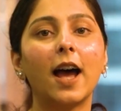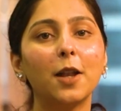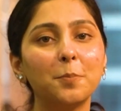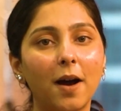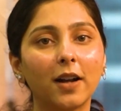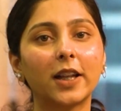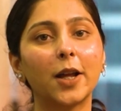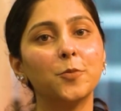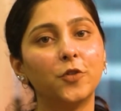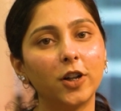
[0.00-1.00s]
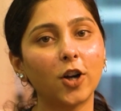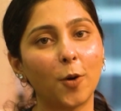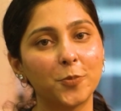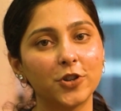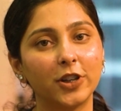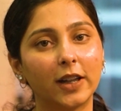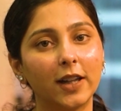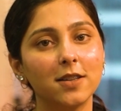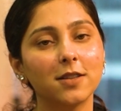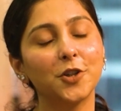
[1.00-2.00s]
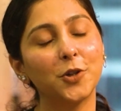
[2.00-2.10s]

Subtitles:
and part-time work opportunities